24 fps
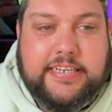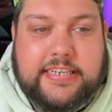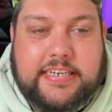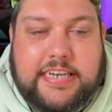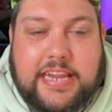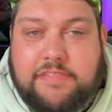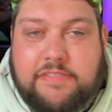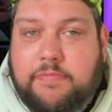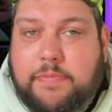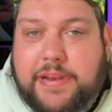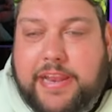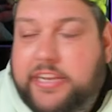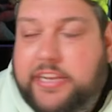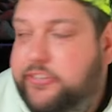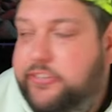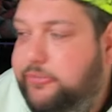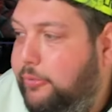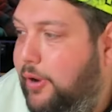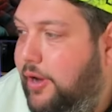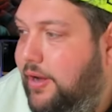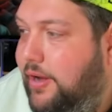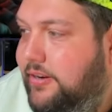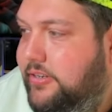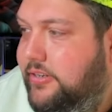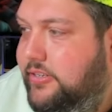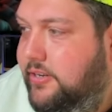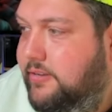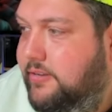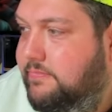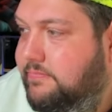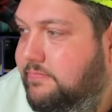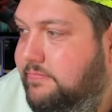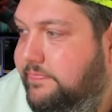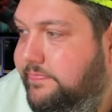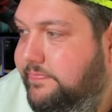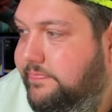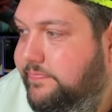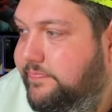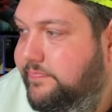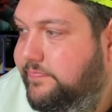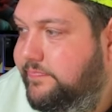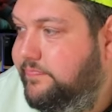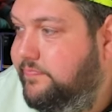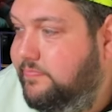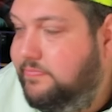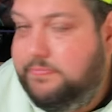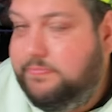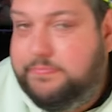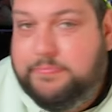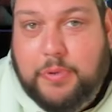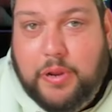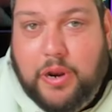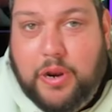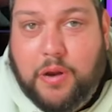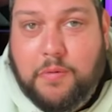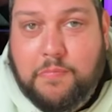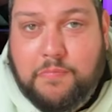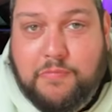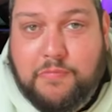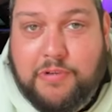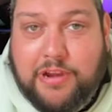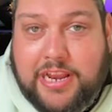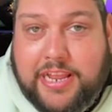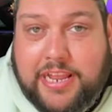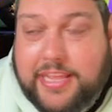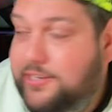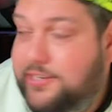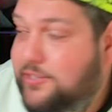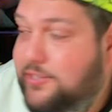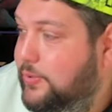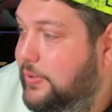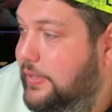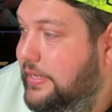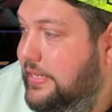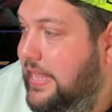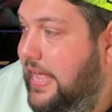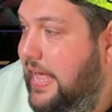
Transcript: Never been into art, but I'm really enjoying